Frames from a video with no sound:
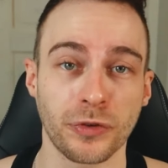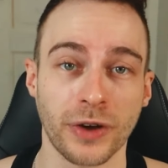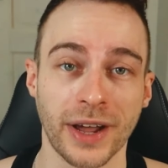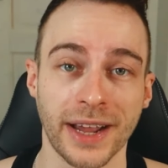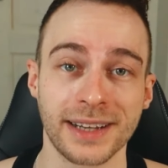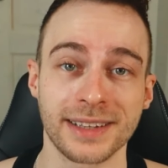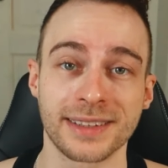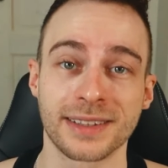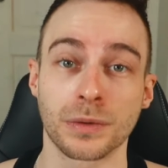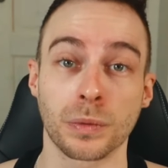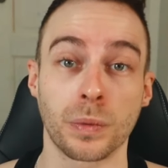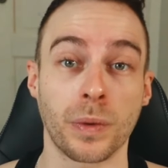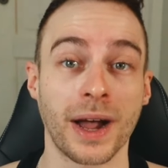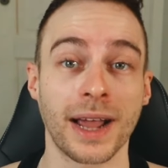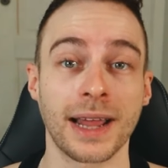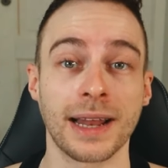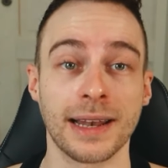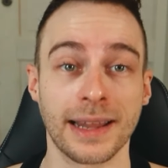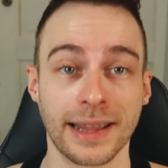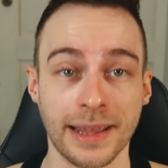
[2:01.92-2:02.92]
files
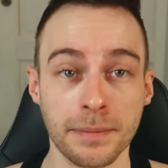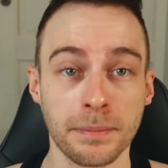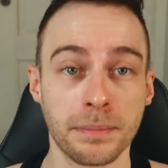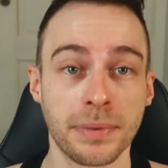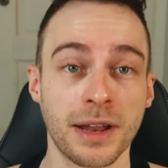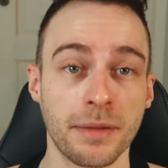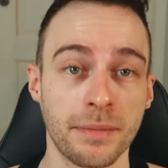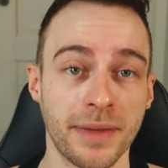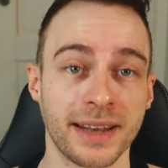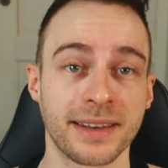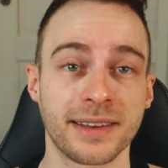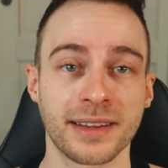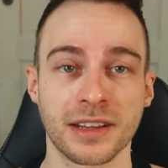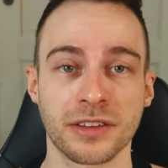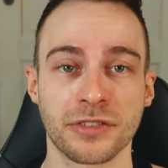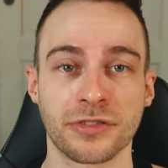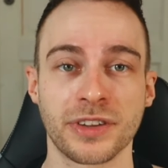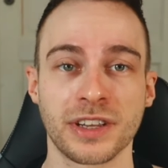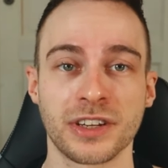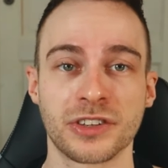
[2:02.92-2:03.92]
while implementing
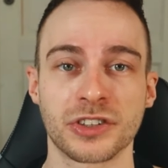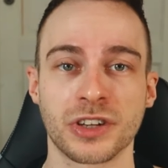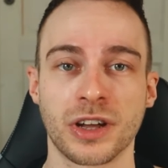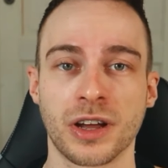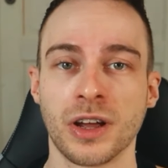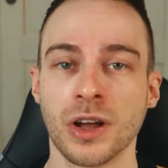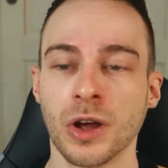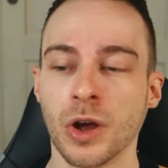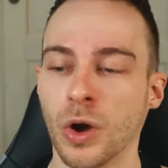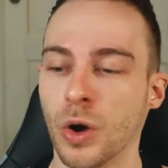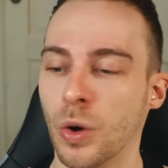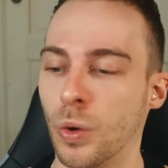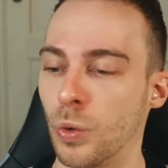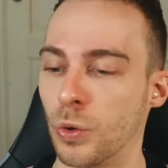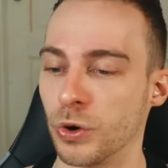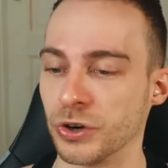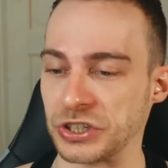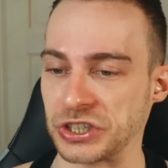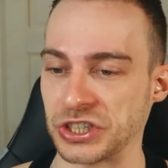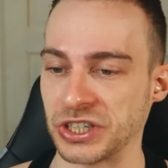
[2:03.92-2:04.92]
a feature,
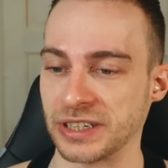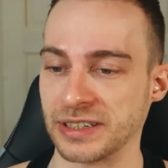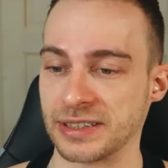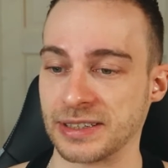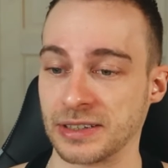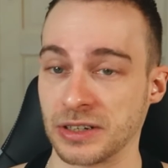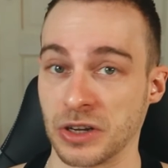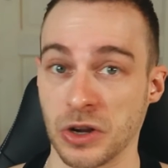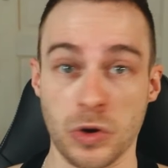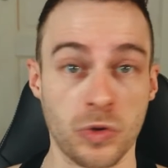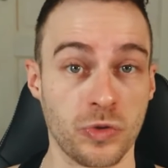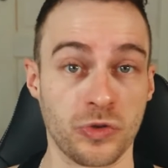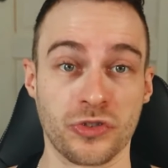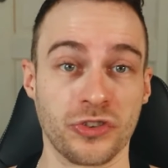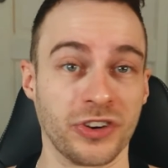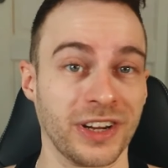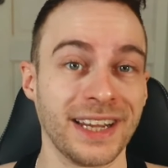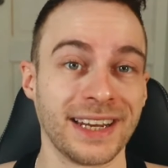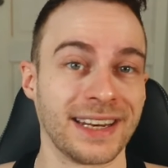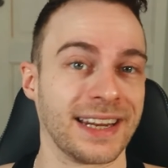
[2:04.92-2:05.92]
or just
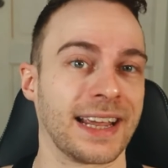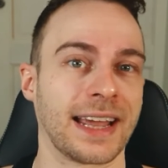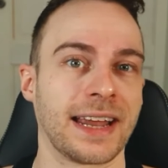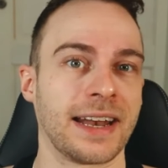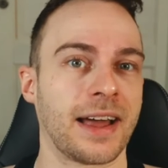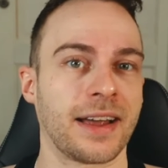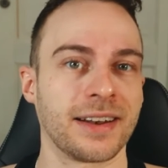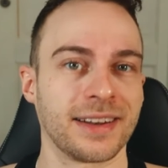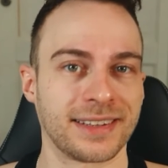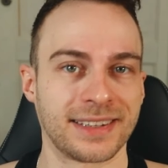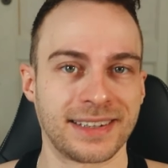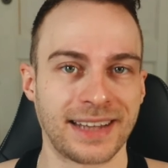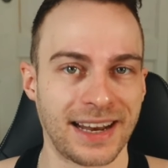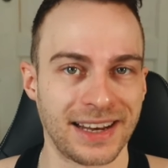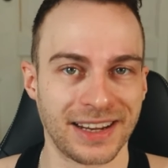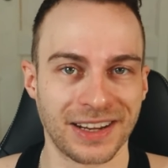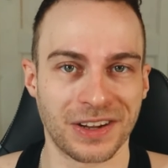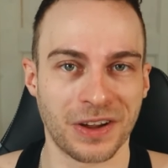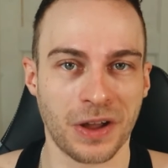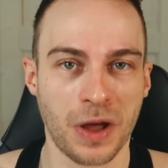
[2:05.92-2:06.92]
reading and
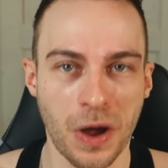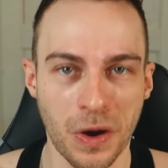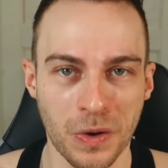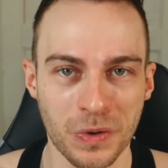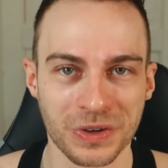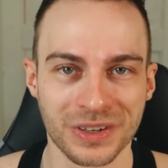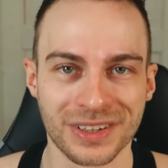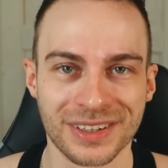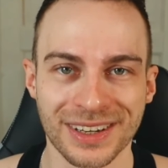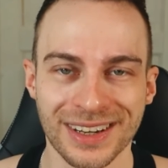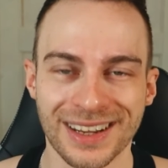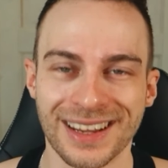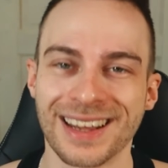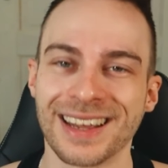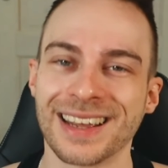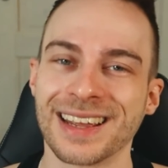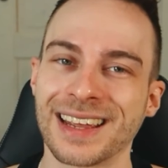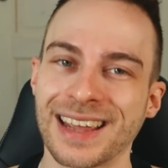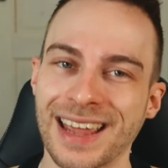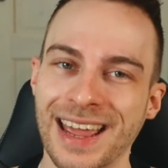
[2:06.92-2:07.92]
understanding code
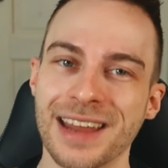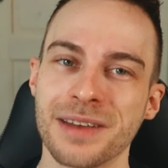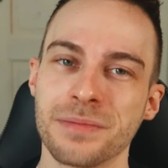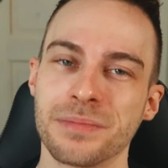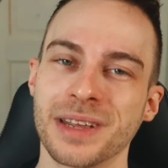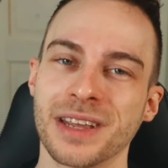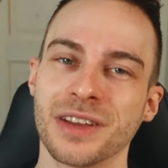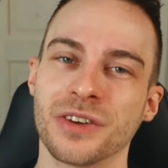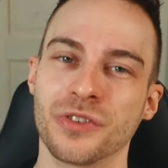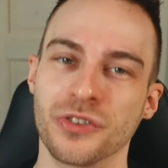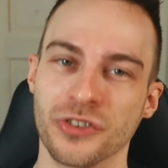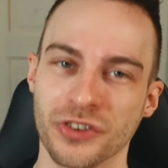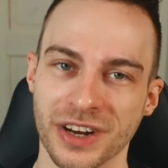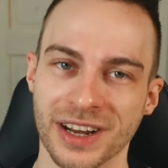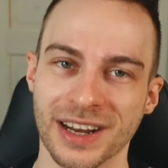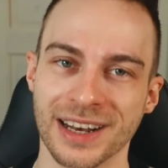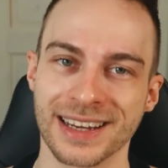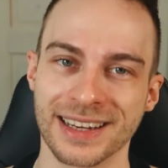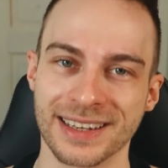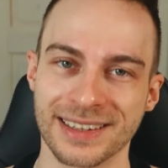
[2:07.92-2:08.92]
can be
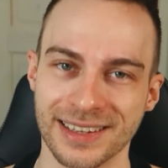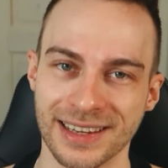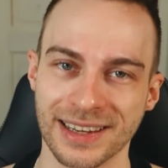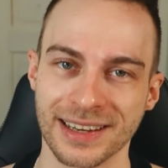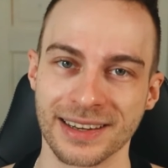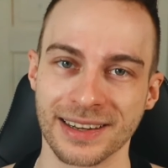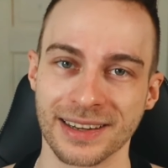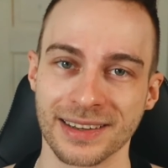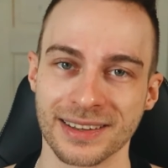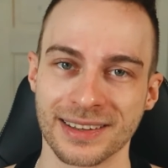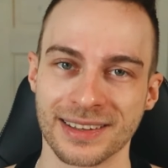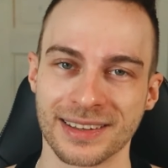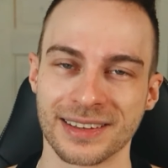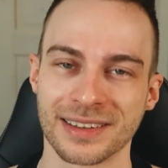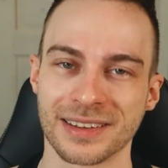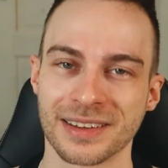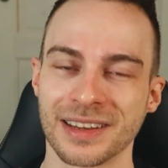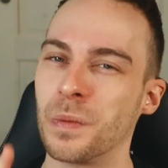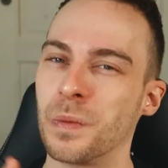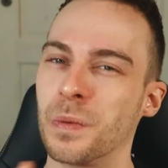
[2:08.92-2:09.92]
really tedious.
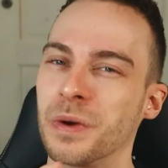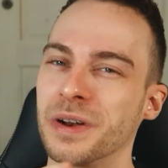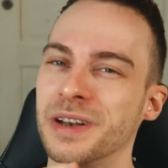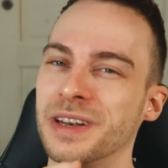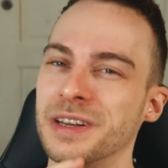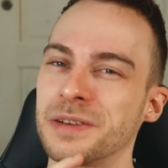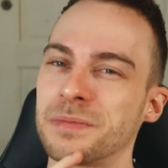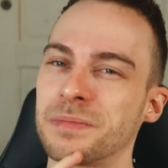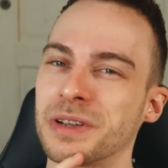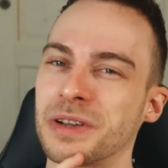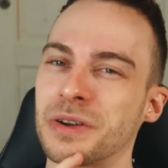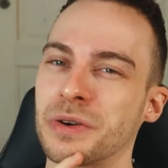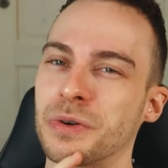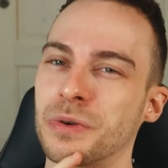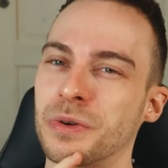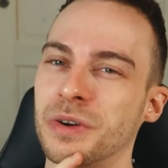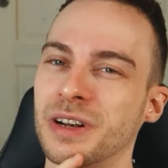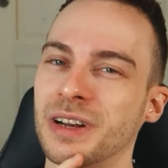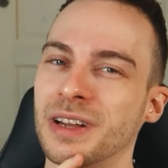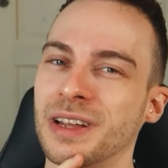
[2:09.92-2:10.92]
Wouldn't it be
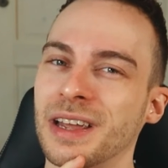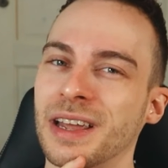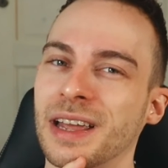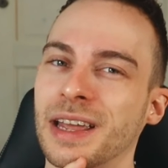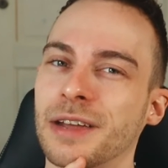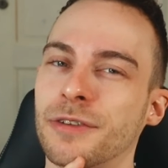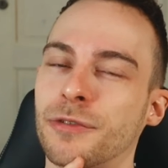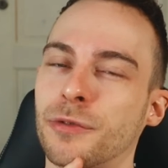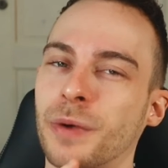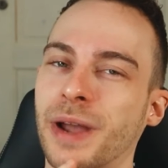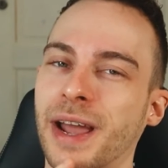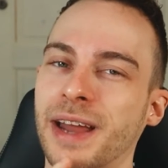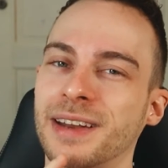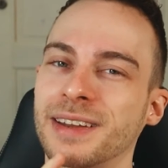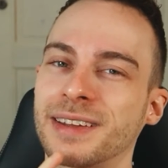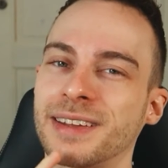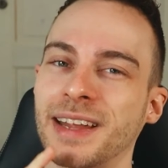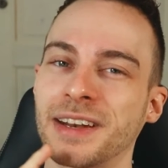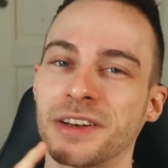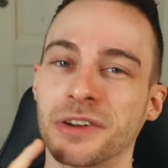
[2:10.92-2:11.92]
cool if we had a
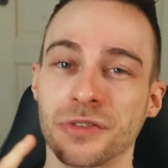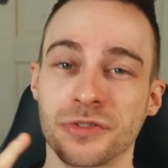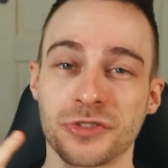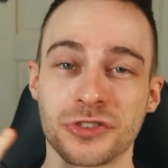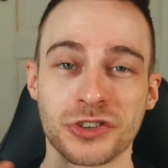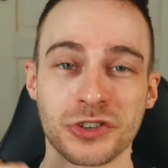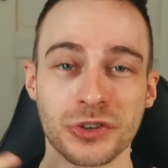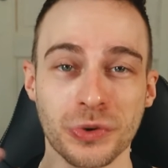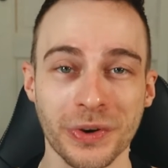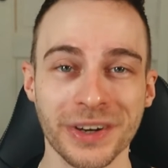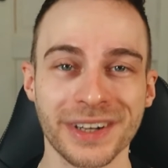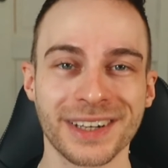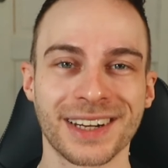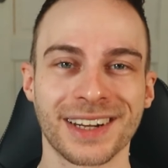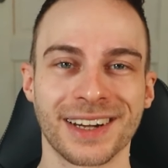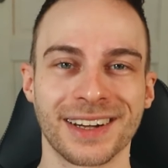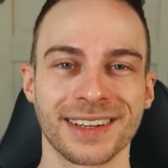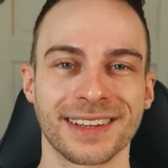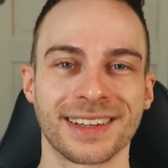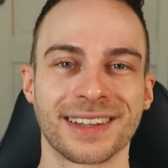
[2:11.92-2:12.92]
set of
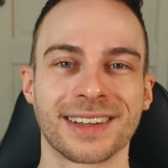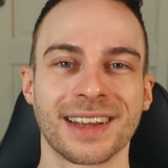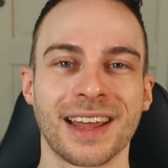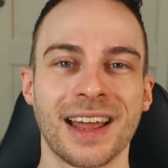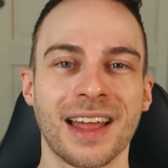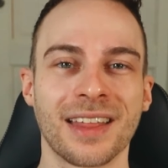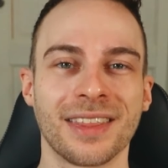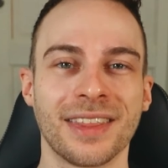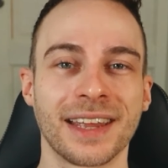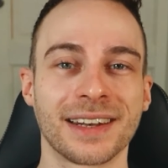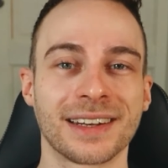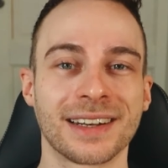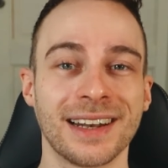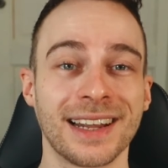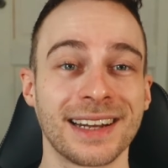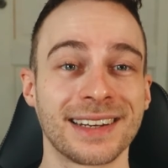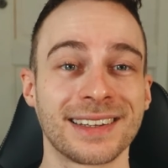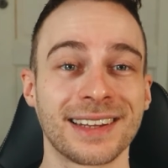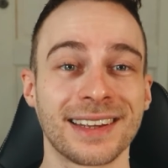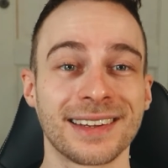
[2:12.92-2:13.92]
shortcuts that
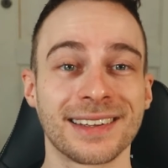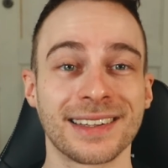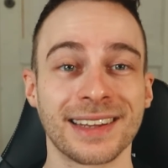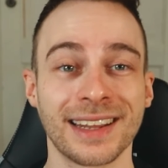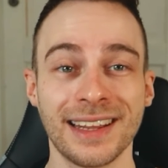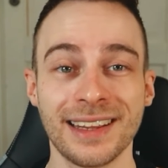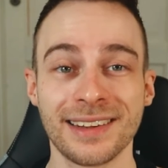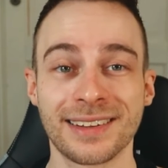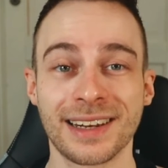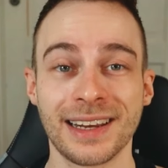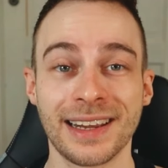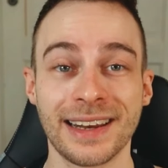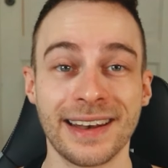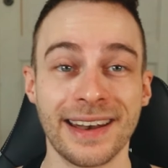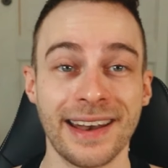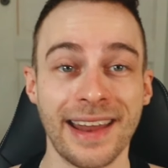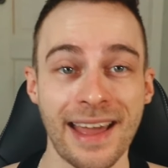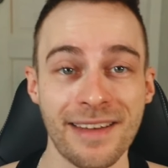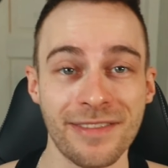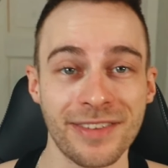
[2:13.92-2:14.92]
lets us easily
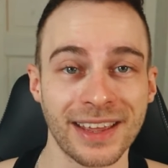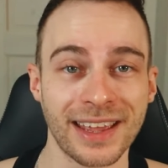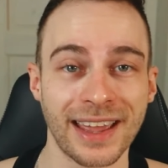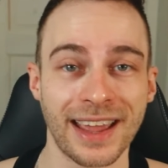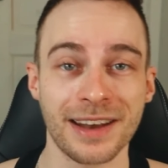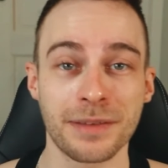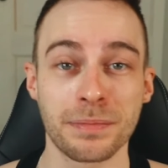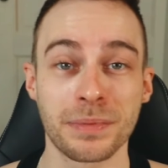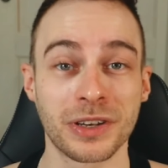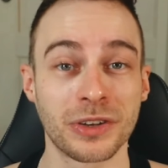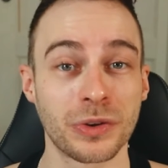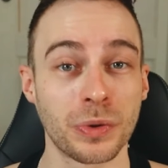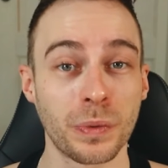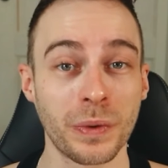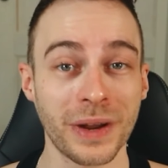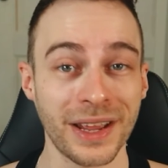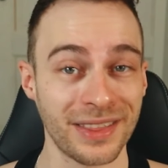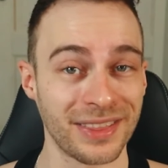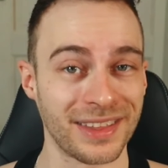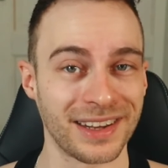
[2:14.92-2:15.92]
navigate
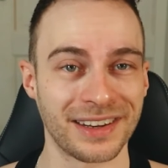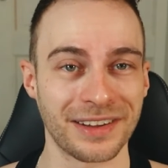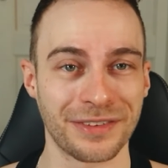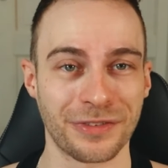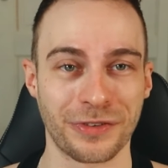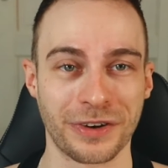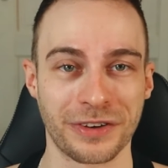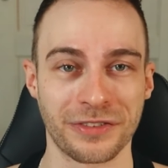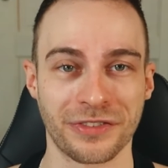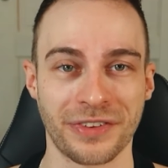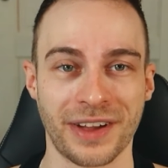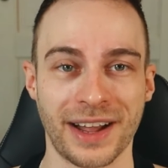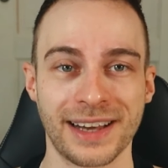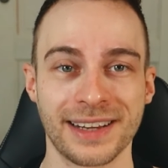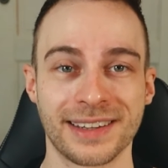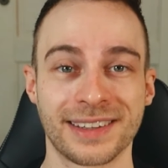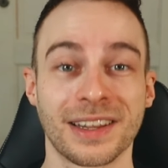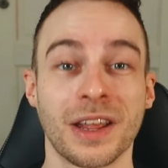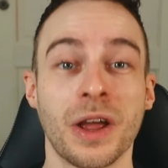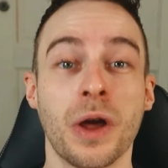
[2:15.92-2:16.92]
between the different
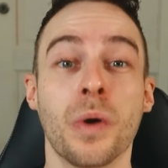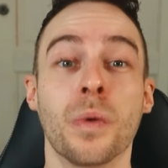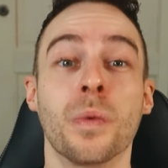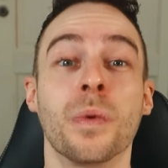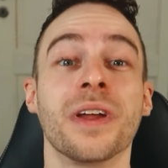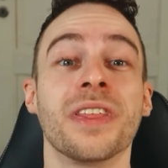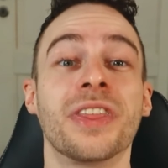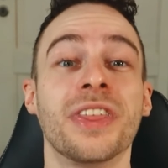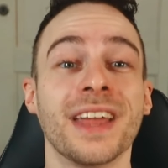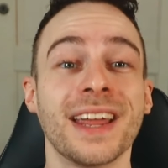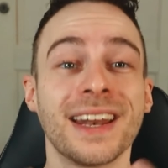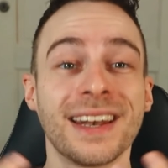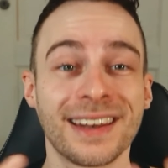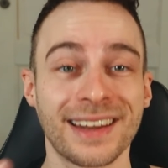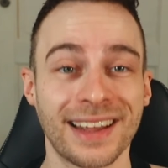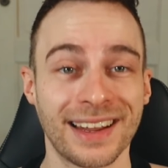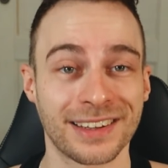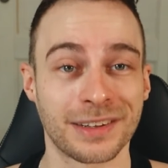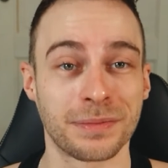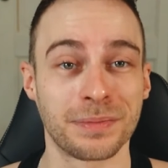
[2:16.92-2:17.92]
files within
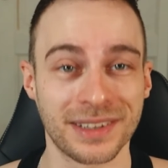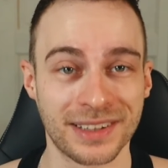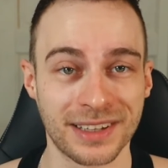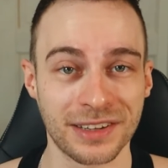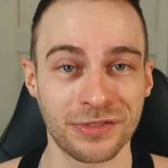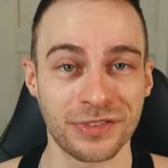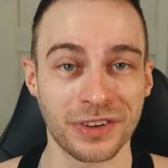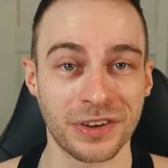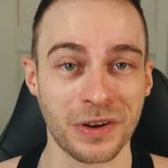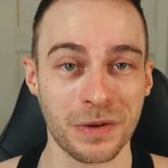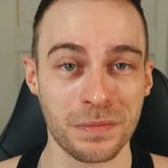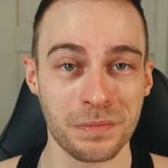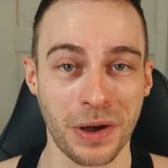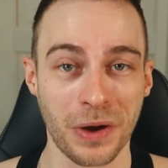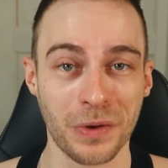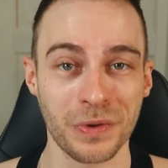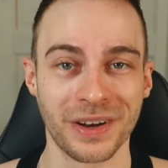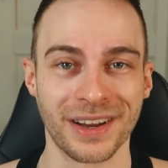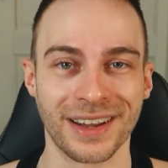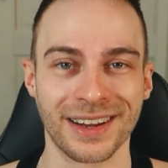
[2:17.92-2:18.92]
a specific
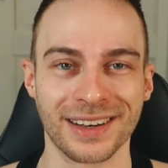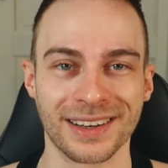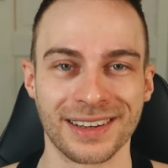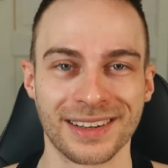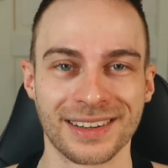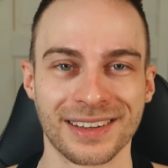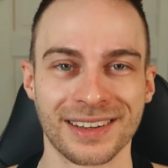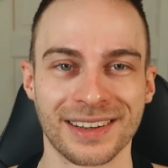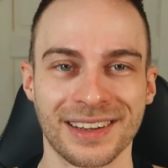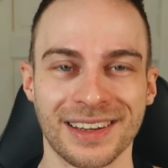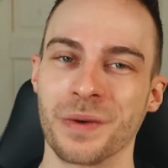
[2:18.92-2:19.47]
component?